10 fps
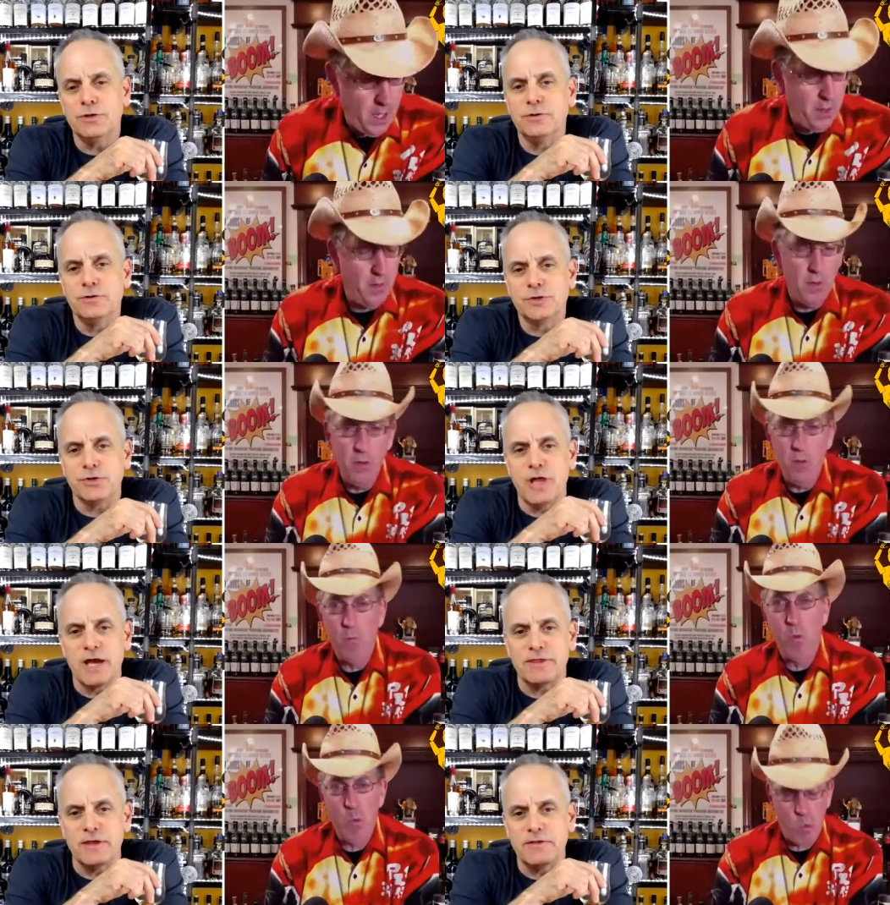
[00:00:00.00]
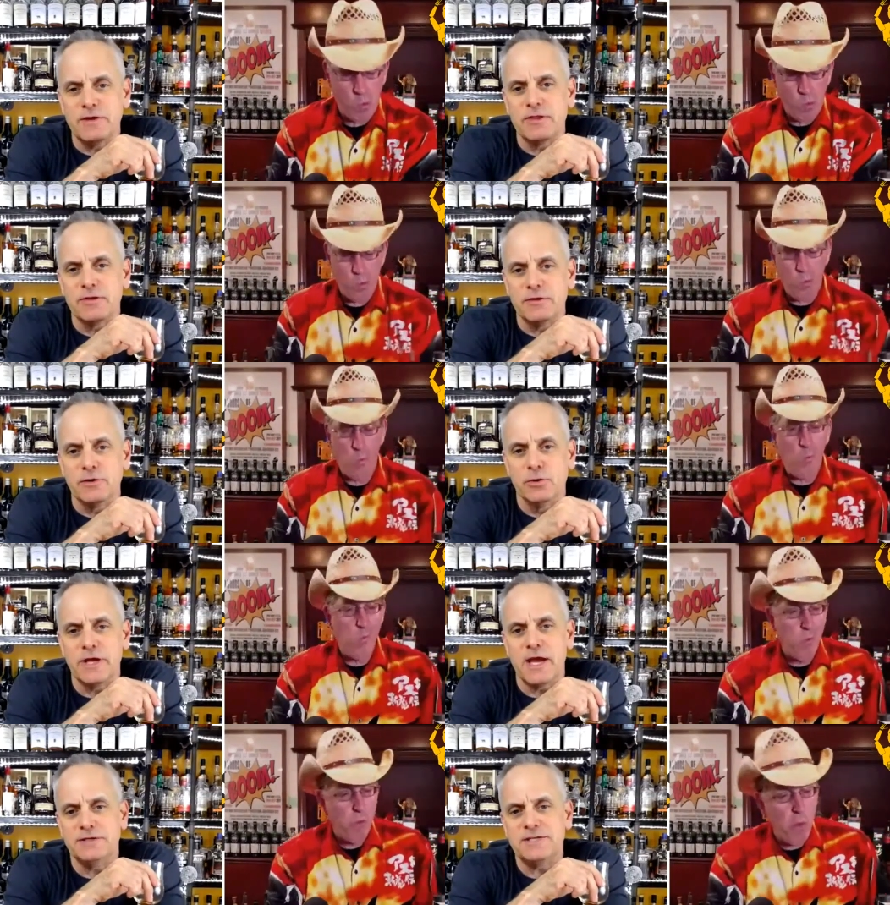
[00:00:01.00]
Speaker 1: so you like the the other the early
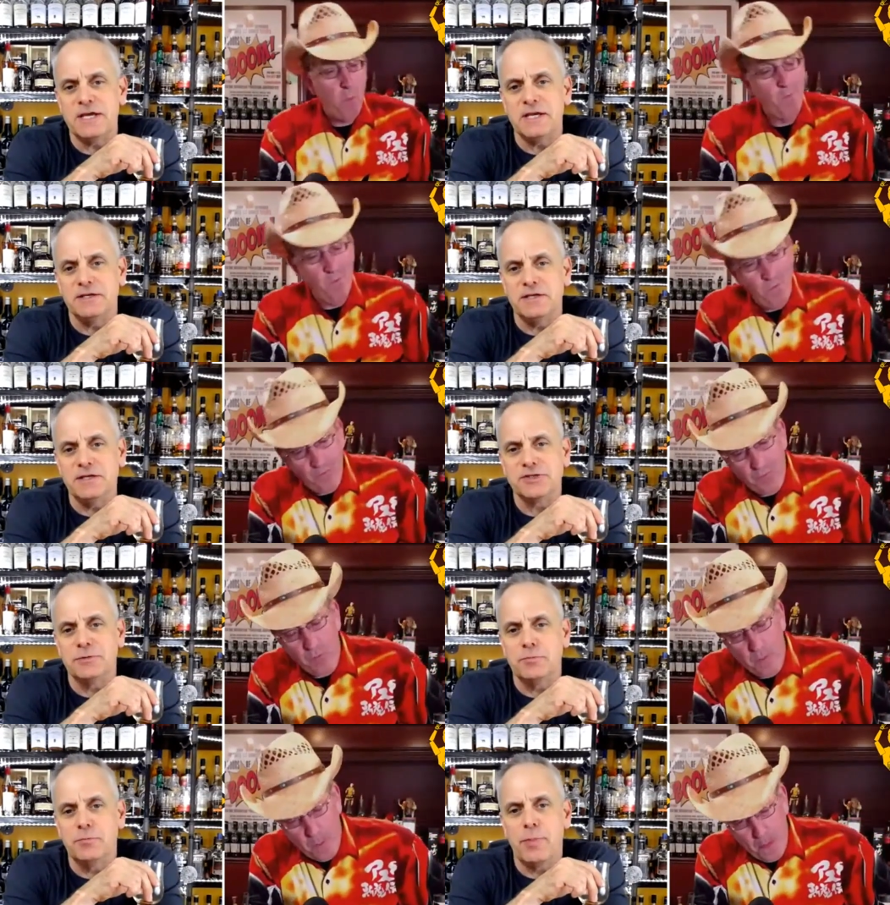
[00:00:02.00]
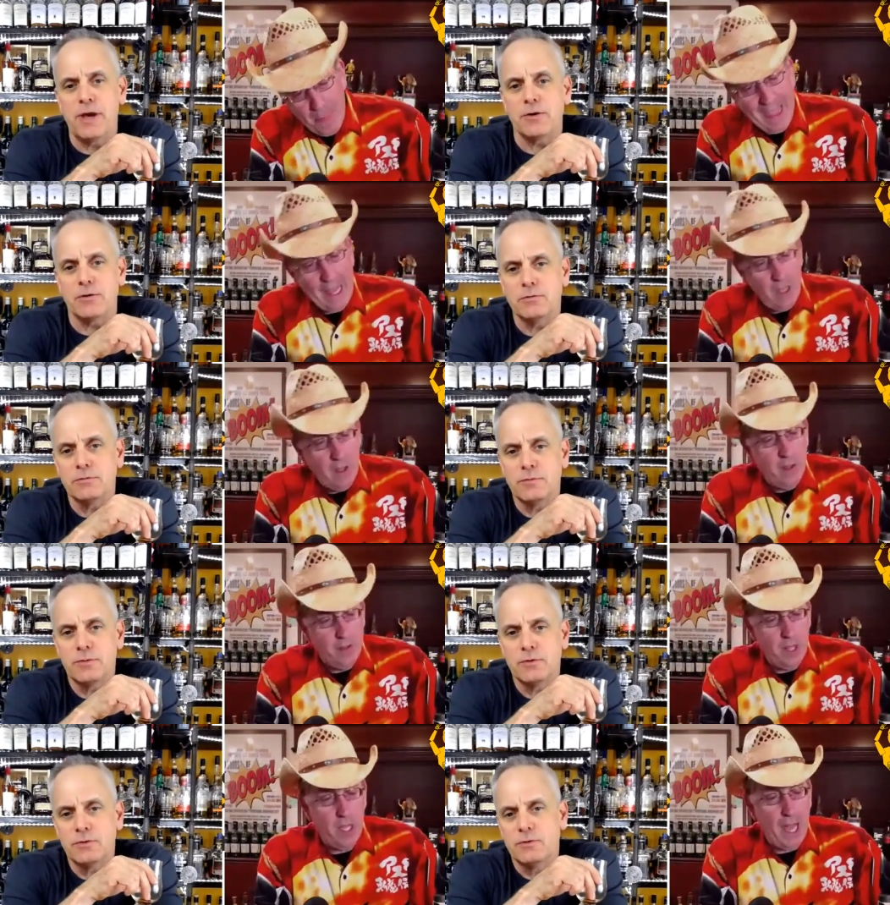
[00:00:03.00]
eighteen edition better?
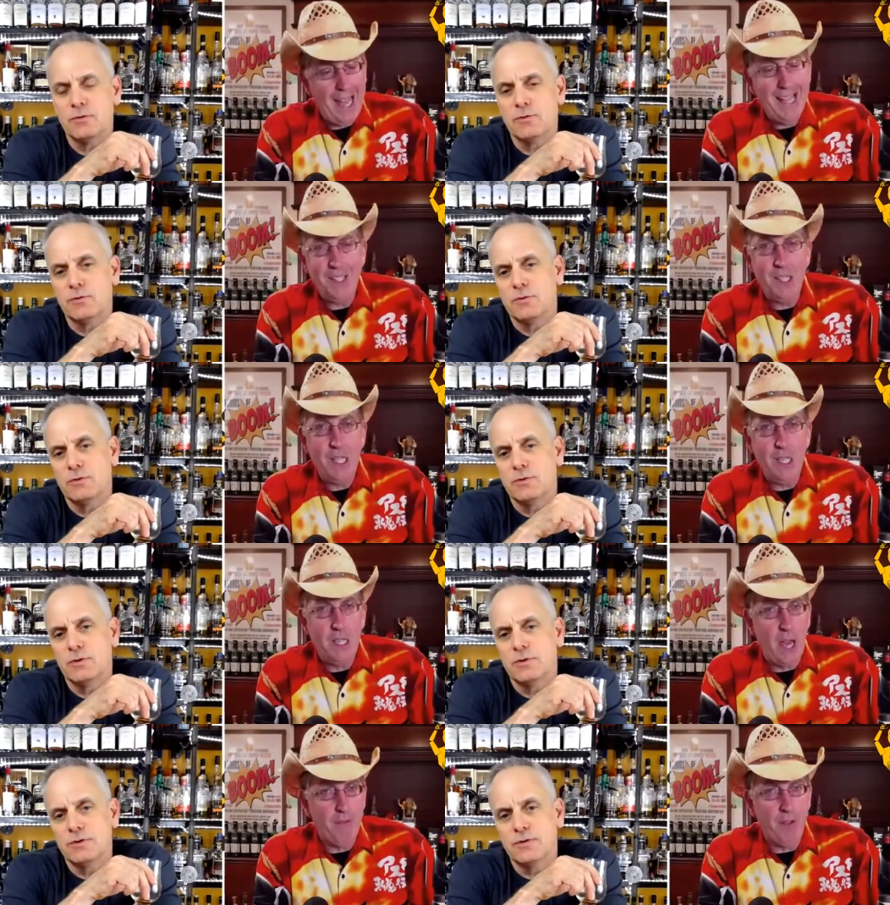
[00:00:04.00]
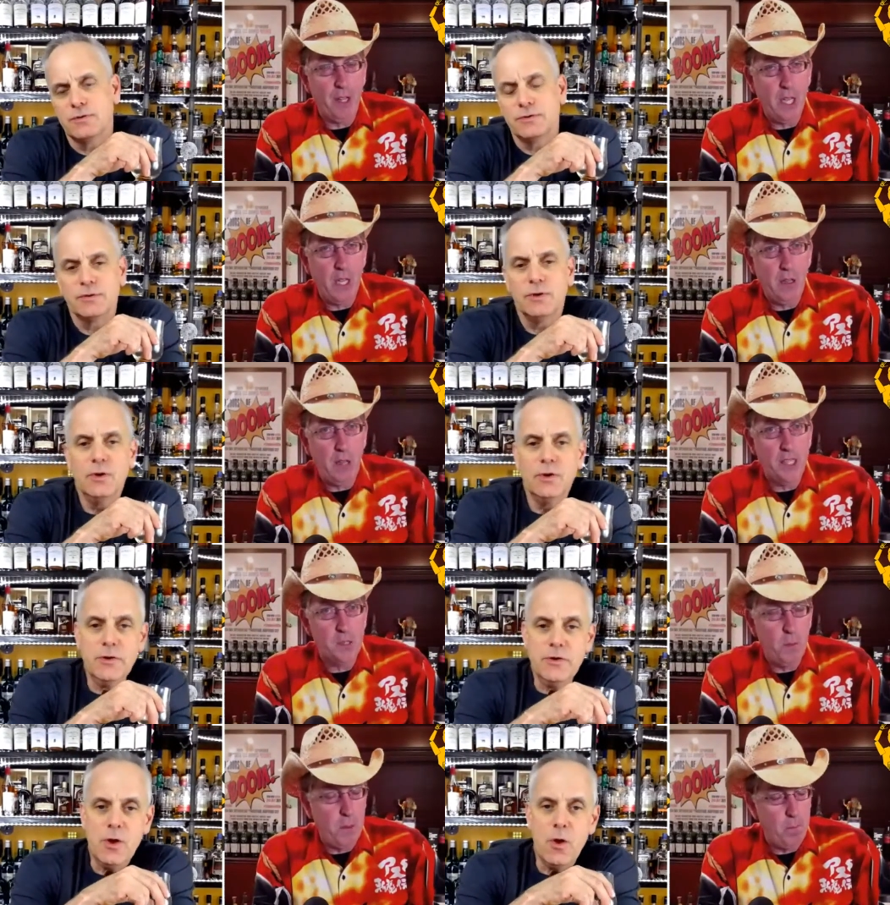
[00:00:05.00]
Speaker 2: The eighteen definitely
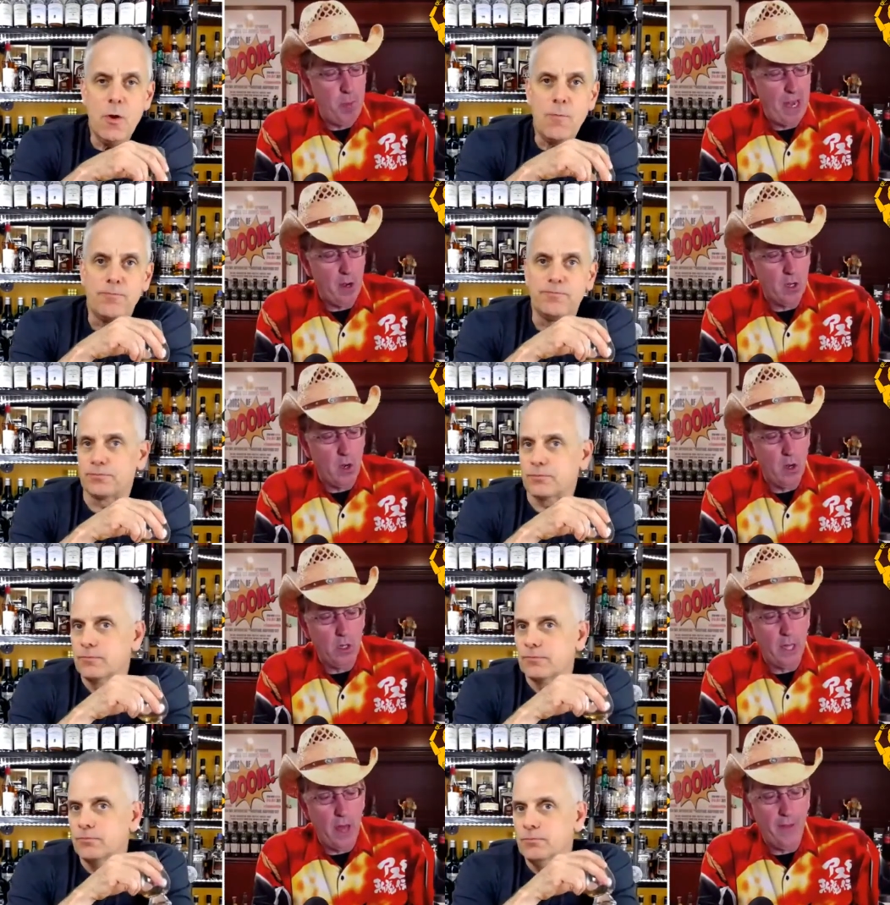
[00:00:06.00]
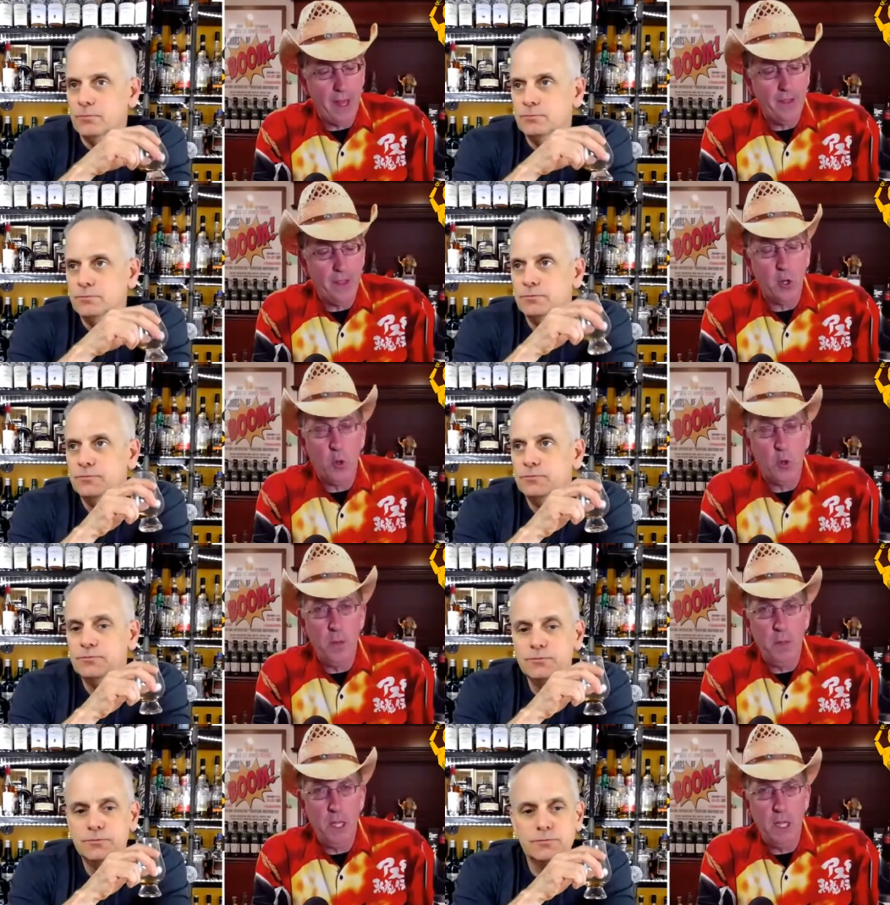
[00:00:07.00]
hits me better currently. I like the
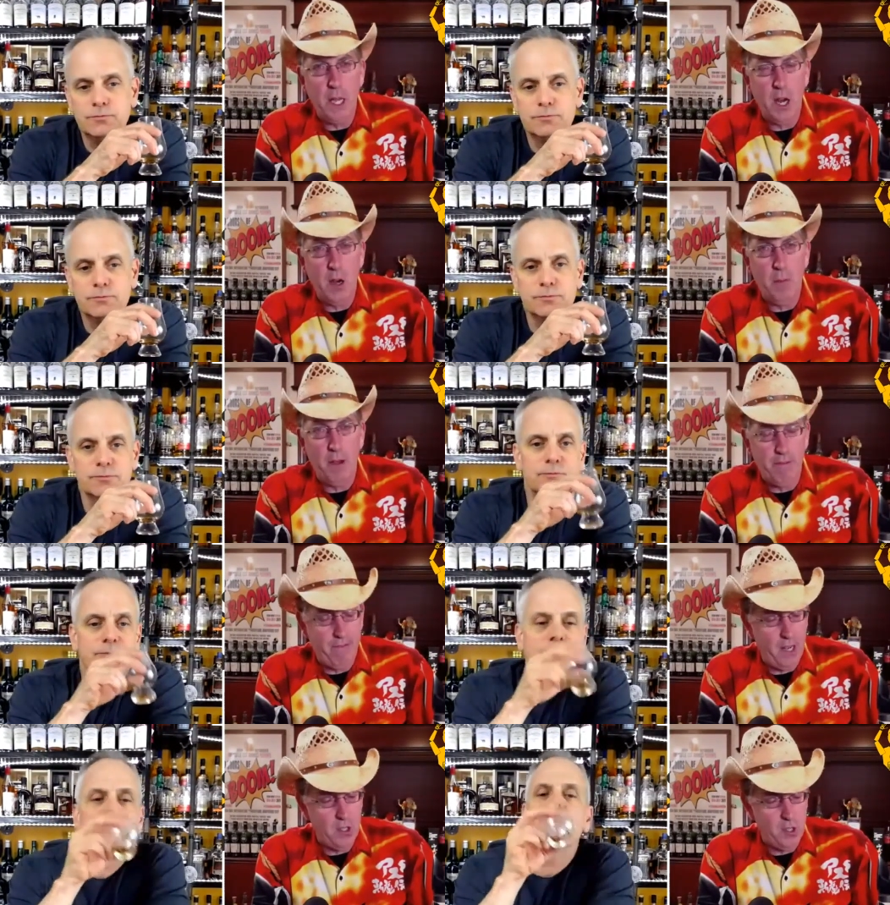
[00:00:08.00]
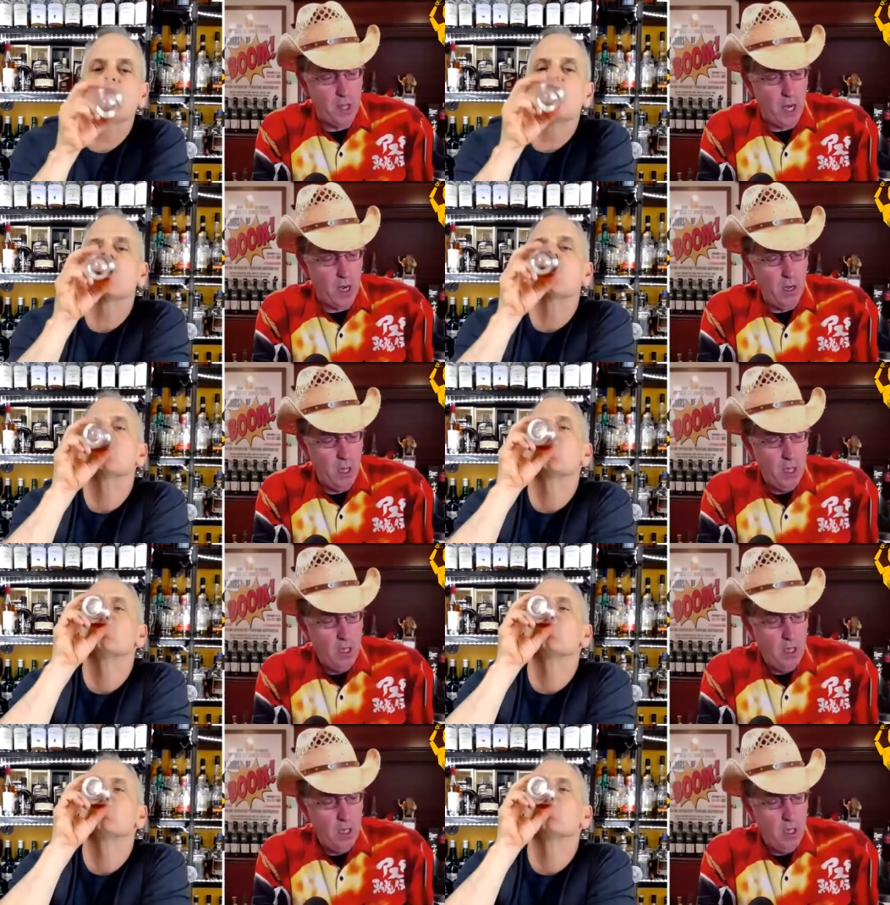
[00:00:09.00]
creamy caramel finish there.